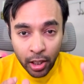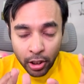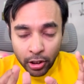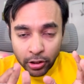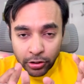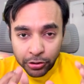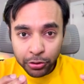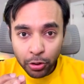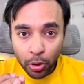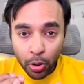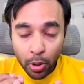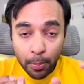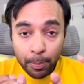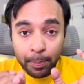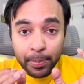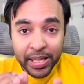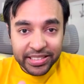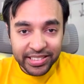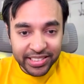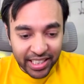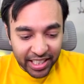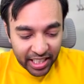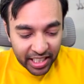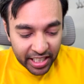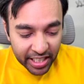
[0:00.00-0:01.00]
So
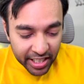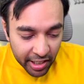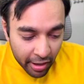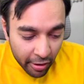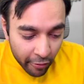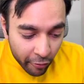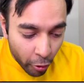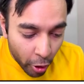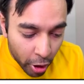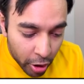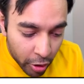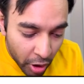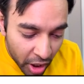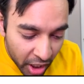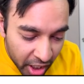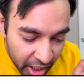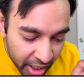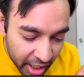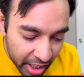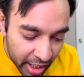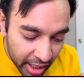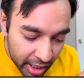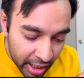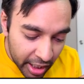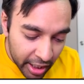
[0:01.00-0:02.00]
basically, what you are
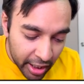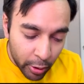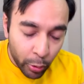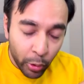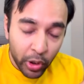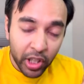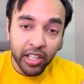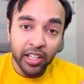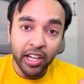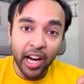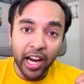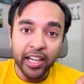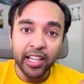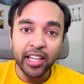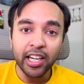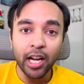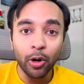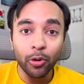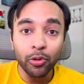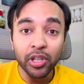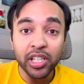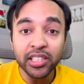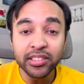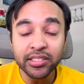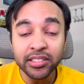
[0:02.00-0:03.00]
currently doing right
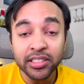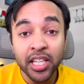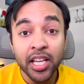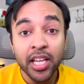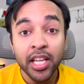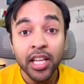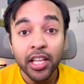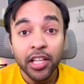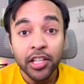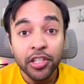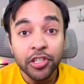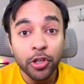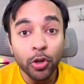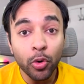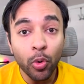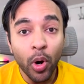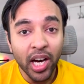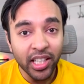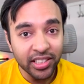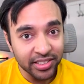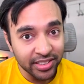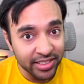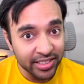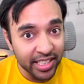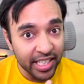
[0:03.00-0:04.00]
now is you are
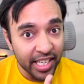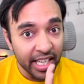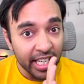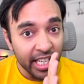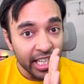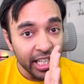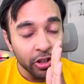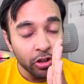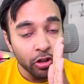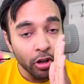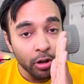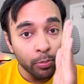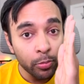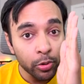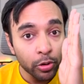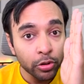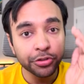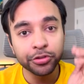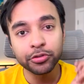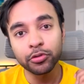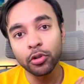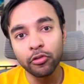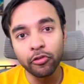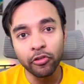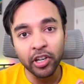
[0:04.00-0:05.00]
scaling your
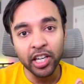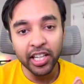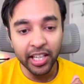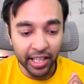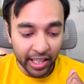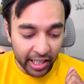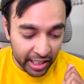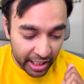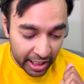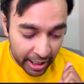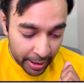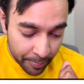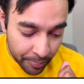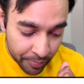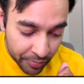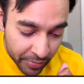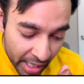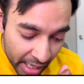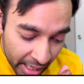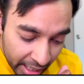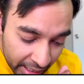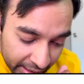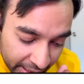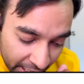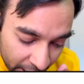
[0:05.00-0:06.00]
bookstore vertically.
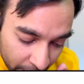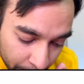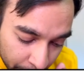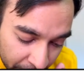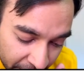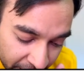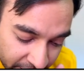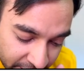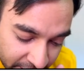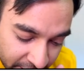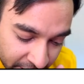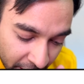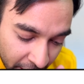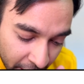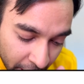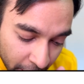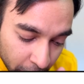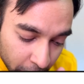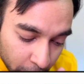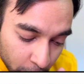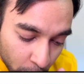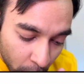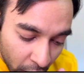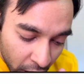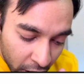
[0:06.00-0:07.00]
That means
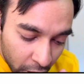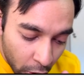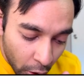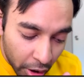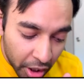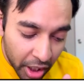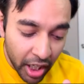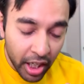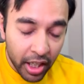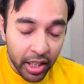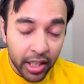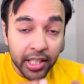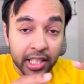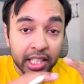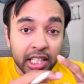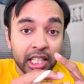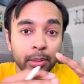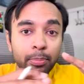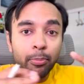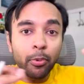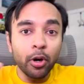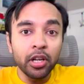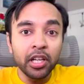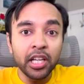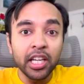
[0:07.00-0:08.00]
you are gonna
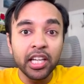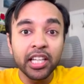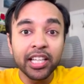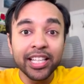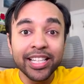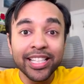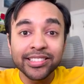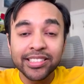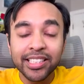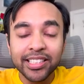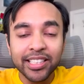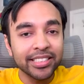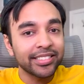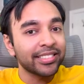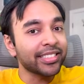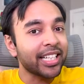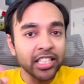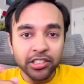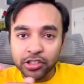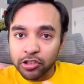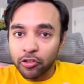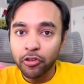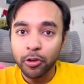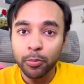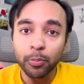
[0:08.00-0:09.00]
keep on increasing the size
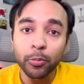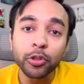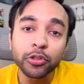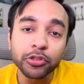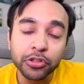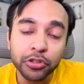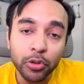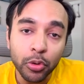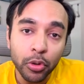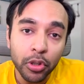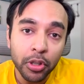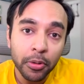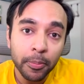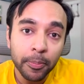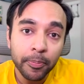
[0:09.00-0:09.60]
of your bookstore.